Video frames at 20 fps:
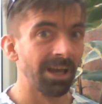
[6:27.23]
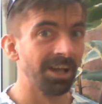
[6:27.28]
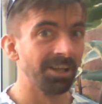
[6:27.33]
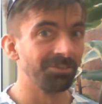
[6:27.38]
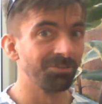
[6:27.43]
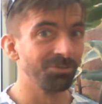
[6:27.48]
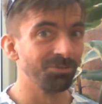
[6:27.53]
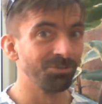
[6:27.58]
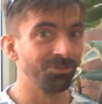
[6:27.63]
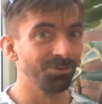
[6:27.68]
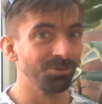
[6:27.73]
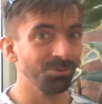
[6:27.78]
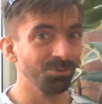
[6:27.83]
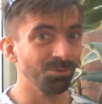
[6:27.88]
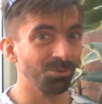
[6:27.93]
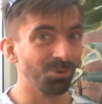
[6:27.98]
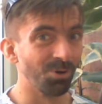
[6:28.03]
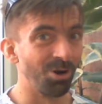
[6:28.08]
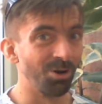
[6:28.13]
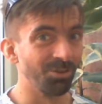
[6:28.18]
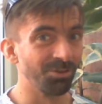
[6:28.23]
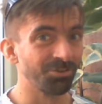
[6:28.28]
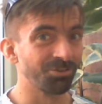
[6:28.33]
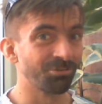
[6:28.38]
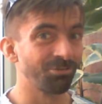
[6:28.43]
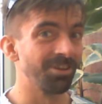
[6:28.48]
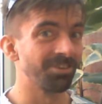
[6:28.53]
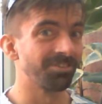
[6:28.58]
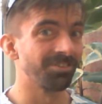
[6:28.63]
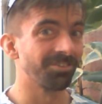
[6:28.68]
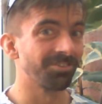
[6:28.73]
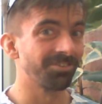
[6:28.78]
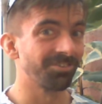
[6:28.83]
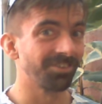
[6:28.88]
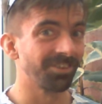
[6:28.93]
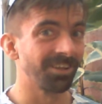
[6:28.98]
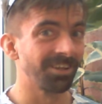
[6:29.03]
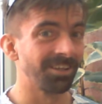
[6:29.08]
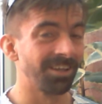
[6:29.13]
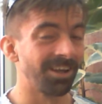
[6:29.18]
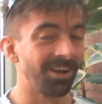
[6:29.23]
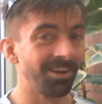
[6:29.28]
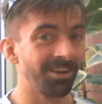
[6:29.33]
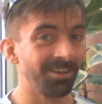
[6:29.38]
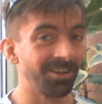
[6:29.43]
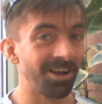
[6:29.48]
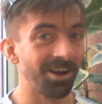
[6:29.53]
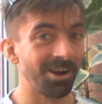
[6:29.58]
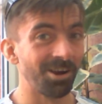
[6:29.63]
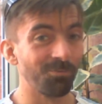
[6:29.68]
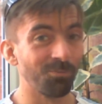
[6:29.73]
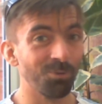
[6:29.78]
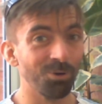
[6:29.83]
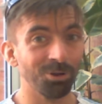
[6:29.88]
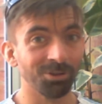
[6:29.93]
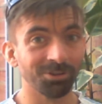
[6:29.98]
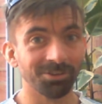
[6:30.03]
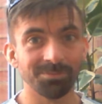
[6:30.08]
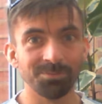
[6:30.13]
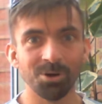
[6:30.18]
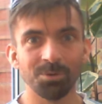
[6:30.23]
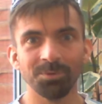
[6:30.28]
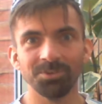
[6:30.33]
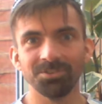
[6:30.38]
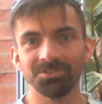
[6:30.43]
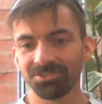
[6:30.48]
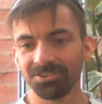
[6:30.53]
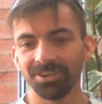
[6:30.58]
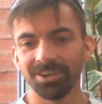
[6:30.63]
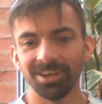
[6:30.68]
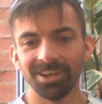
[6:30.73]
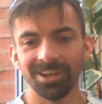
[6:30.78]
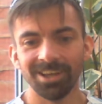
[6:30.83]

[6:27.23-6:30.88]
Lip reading: due to all this craziness in our world at the moment.